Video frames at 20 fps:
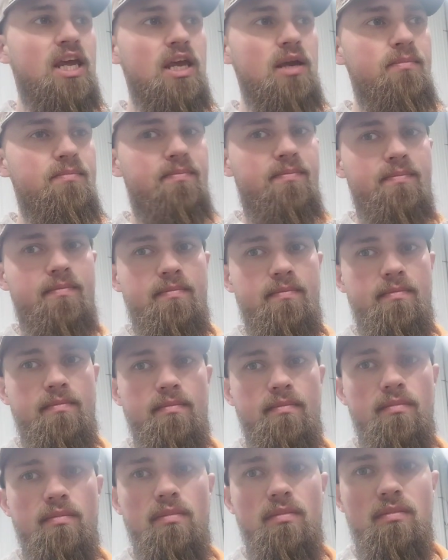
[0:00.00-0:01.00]

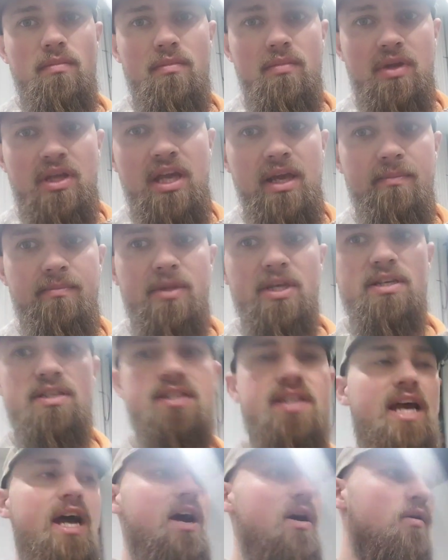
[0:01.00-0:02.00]

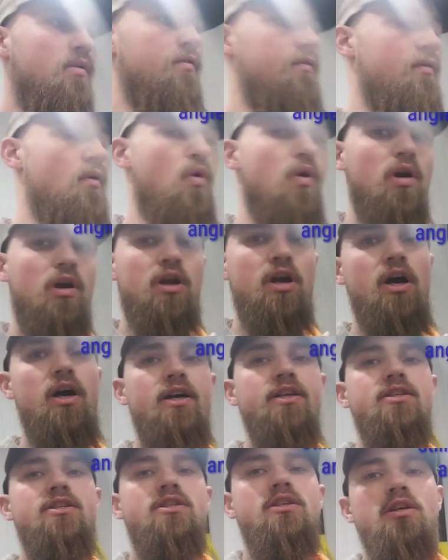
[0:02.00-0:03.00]
keep the sow for
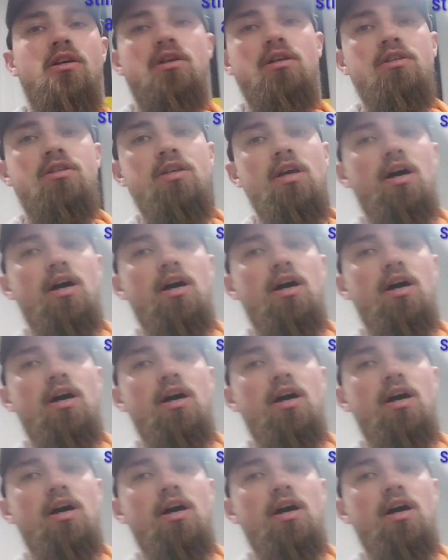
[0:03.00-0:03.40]
cuts or